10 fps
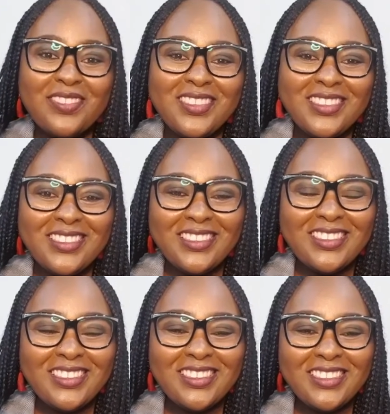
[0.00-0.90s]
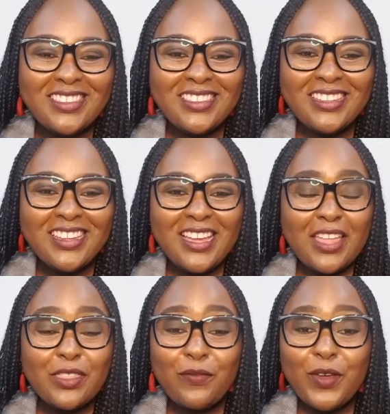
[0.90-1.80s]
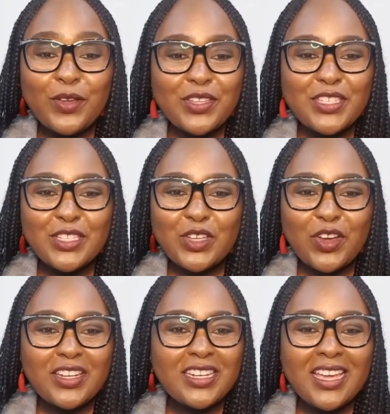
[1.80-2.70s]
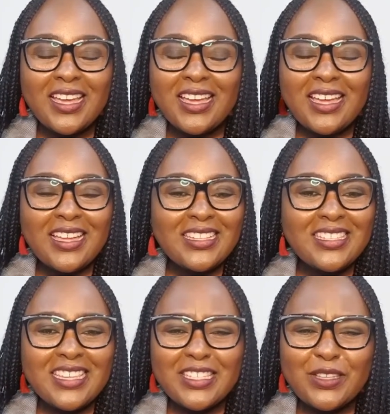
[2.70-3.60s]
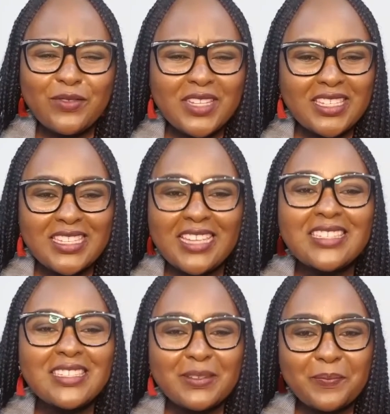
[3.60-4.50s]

The focus is on sense of success